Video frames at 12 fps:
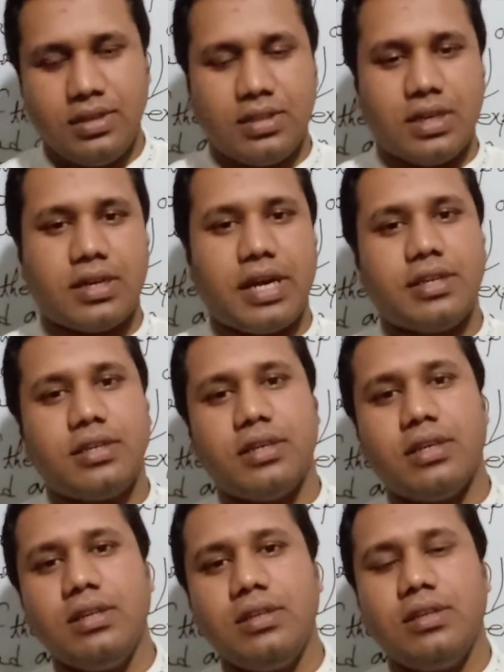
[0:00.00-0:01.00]
The
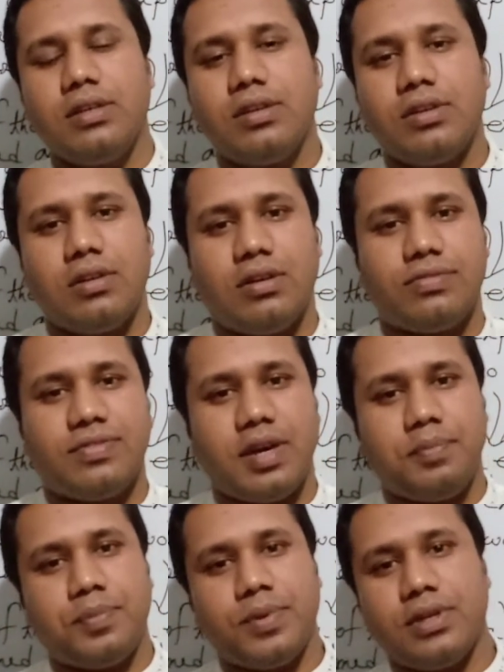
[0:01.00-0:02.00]
title of
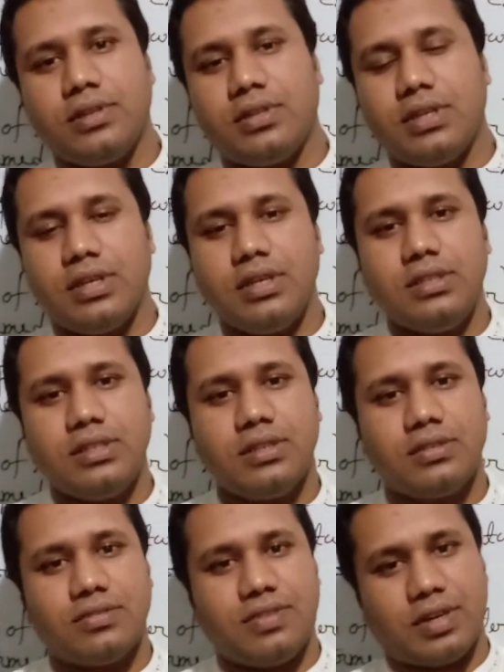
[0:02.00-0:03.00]
5.3 is
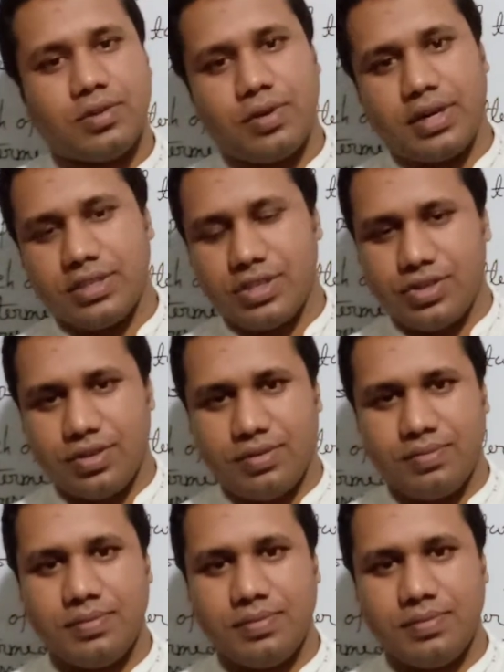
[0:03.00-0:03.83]
factorization.